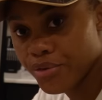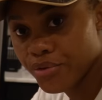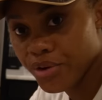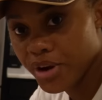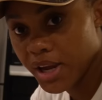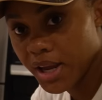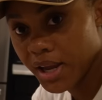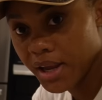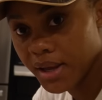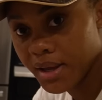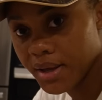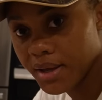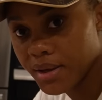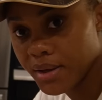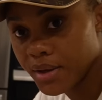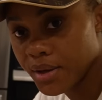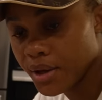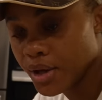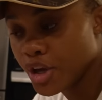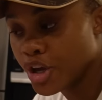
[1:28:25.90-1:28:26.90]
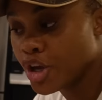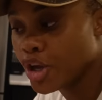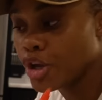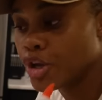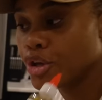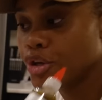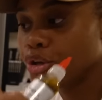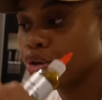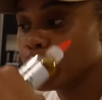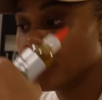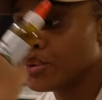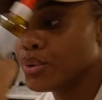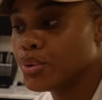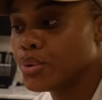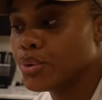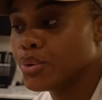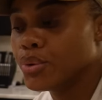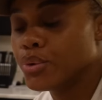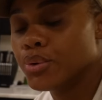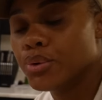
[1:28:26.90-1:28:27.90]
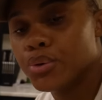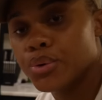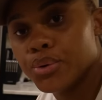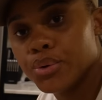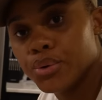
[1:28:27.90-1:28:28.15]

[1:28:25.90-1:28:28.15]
three, you